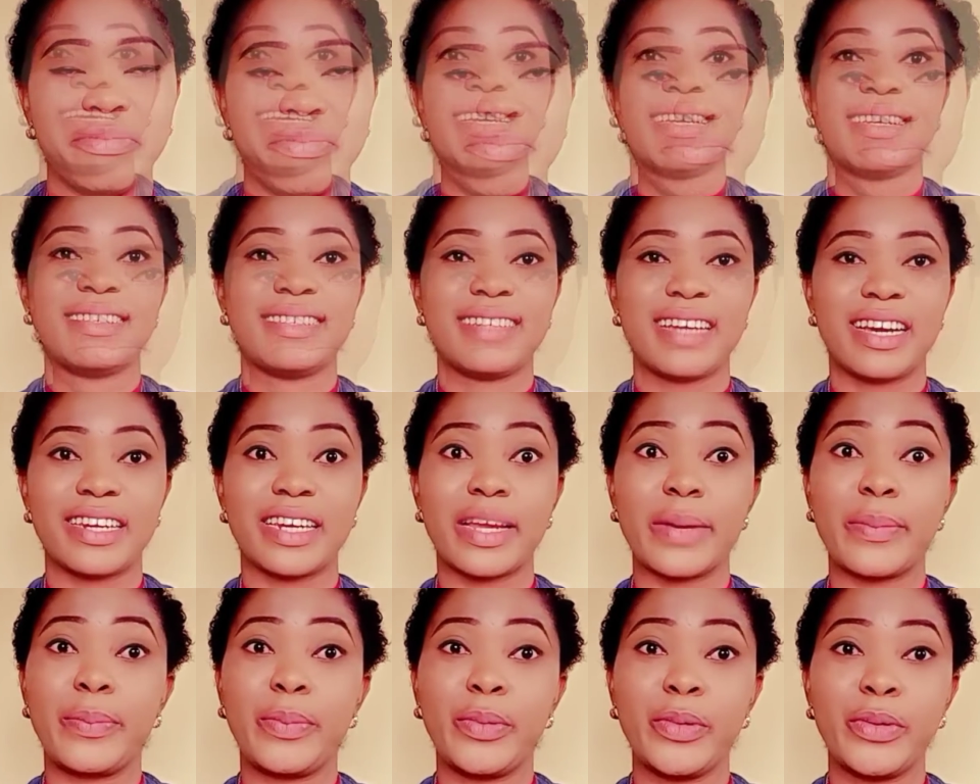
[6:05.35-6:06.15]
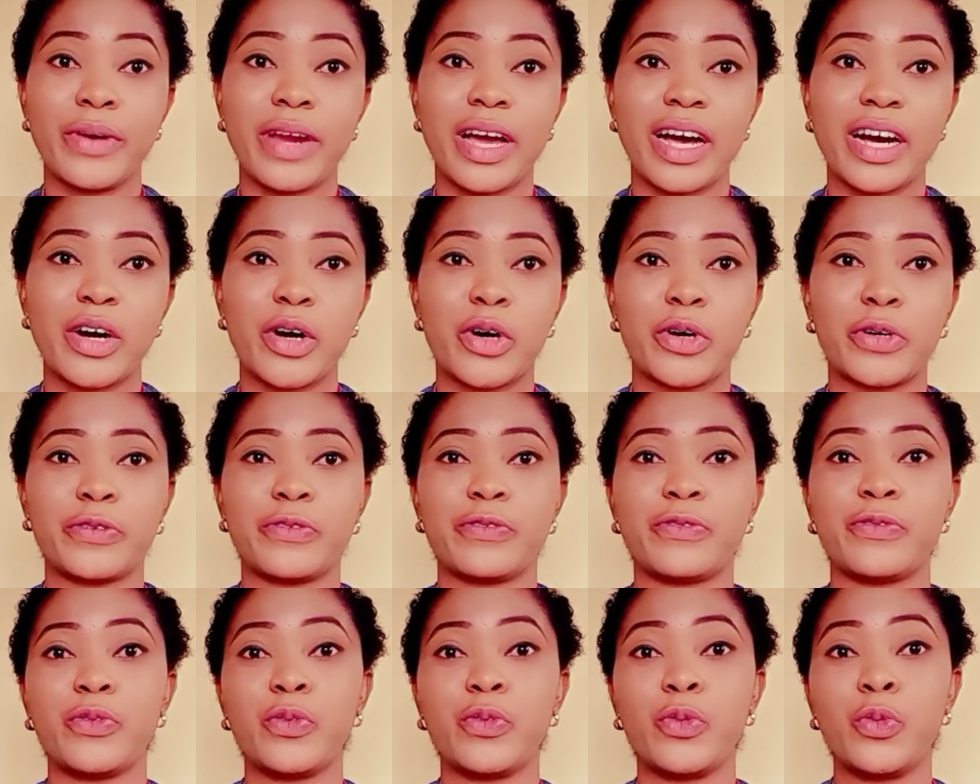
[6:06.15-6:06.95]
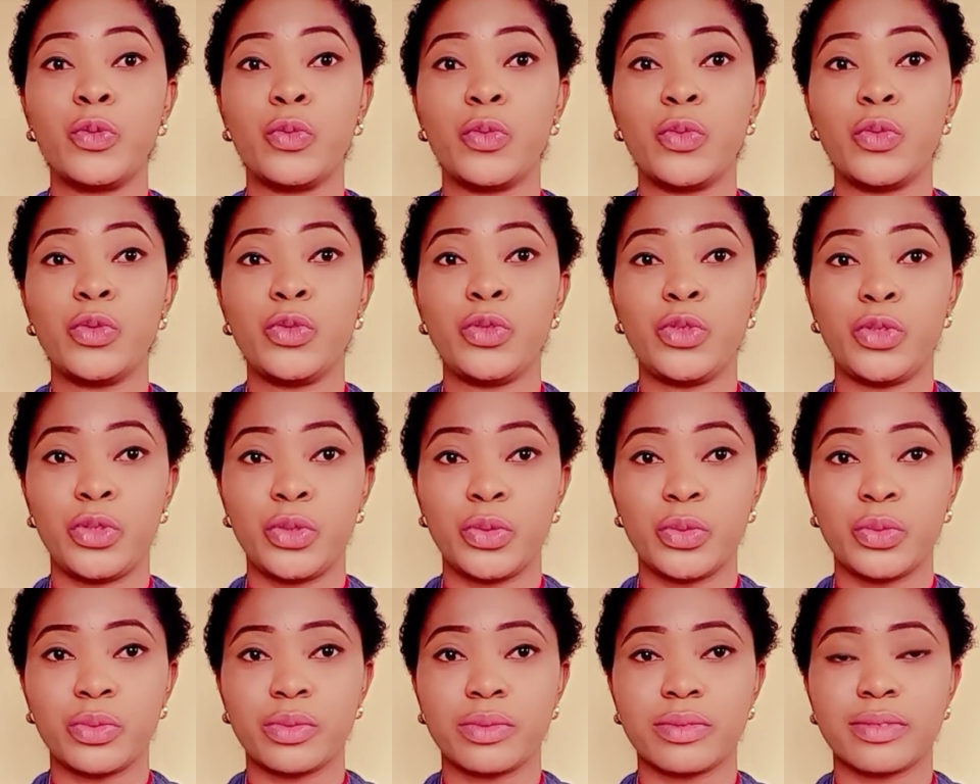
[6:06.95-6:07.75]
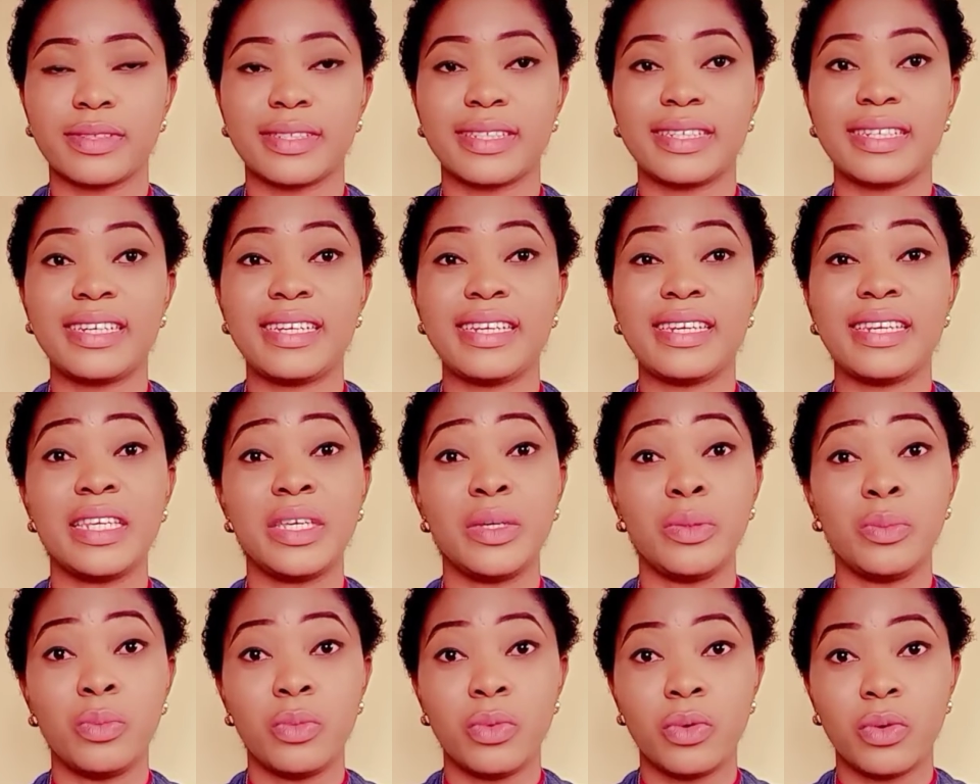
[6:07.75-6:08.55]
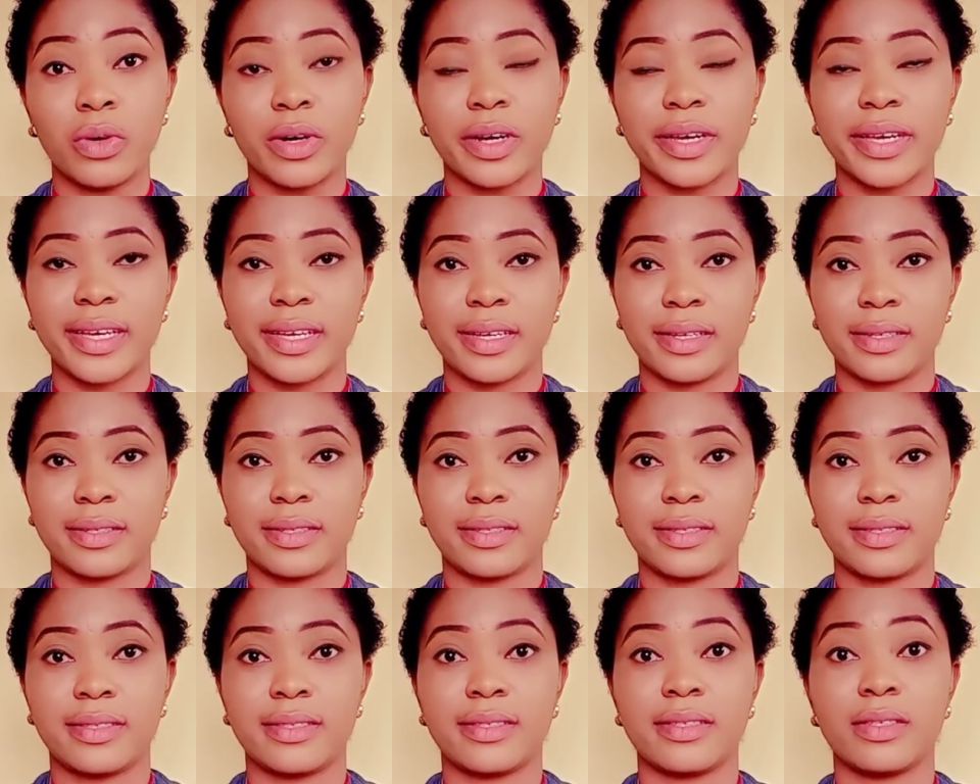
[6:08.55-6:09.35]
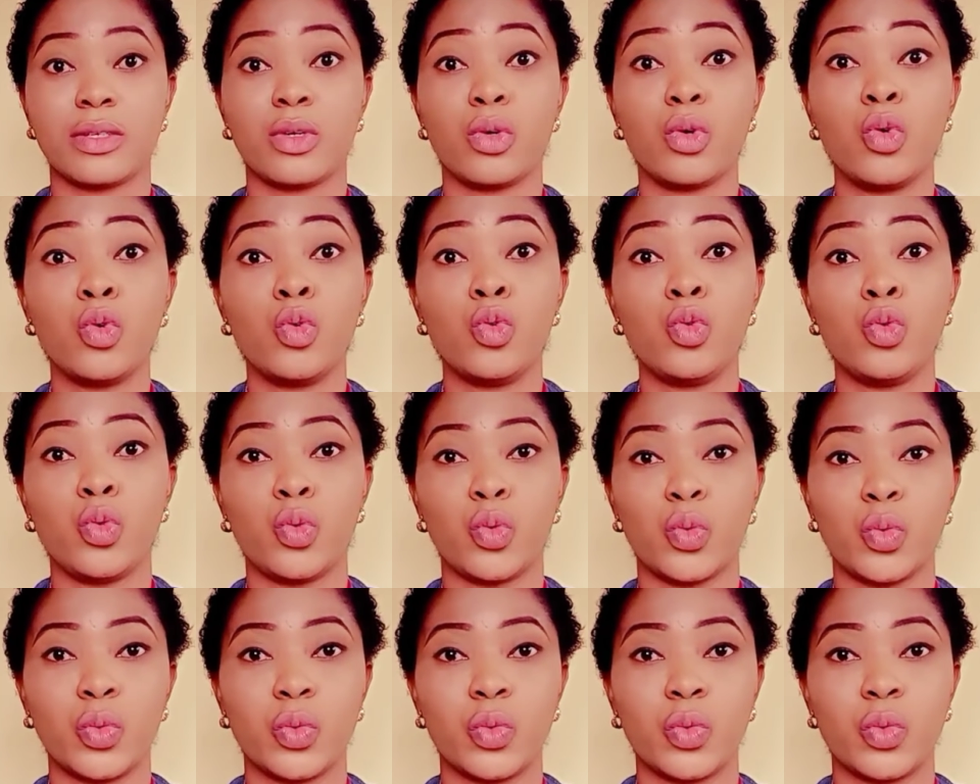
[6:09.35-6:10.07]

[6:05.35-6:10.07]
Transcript: Now the plural of you in Igbo is unu.